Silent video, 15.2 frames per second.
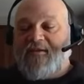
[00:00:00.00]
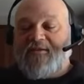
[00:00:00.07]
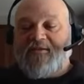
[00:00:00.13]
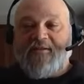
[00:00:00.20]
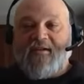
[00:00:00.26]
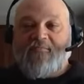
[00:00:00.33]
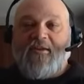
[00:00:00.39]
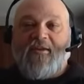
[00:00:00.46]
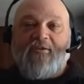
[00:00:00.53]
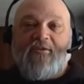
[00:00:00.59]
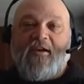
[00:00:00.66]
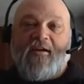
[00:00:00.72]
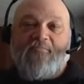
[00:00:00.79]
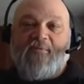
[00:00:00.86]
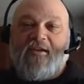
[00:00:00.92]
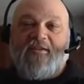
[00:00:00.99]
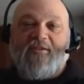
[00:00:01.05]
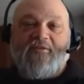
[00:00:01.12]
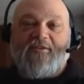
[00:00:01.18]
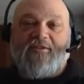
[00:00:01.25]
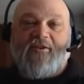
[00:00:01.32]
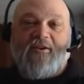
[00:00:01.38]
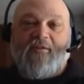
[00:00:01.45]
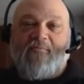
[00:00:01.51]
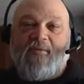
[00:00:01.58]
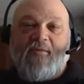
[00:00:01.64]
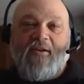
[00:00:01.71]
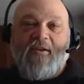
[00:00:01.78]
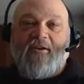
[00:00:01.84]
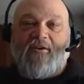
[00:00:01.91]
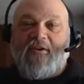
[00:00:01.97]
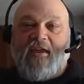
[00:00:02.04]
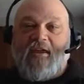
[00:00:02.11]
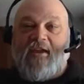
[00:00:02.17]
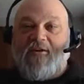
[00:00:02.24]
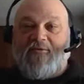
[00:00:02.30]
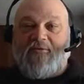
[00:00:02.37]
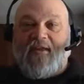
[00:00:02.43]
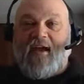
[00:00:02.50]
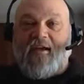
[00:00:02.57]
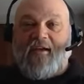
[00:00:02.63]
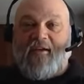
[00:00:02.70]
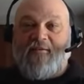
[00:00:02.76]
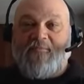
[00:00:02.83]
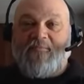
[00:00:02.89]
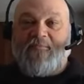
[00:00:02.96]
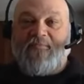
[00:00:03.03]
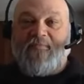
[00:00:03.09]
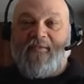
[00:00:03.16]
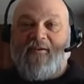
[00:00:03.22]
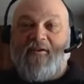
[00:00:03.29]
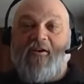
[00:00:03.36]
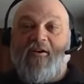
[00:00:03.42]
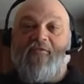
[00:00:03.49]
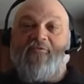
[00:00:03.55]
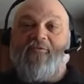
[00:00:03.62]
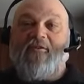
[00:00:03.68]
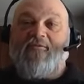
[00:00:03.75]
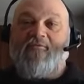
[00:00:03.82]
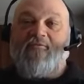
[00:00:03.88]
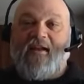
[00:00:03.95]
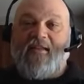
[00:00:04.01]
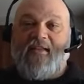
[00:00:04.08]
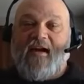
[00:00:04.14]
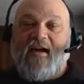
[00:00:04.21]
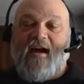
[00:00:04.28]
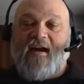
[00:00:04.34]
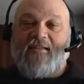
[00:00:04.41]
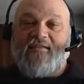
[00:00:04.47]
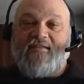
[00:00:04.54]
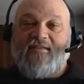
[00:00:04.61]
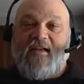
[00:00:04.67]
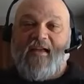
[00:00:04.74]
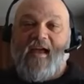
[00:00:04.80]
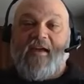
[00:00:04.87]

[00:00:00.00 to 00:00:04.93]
Some little company, little startup company called EOTech, offering red dots.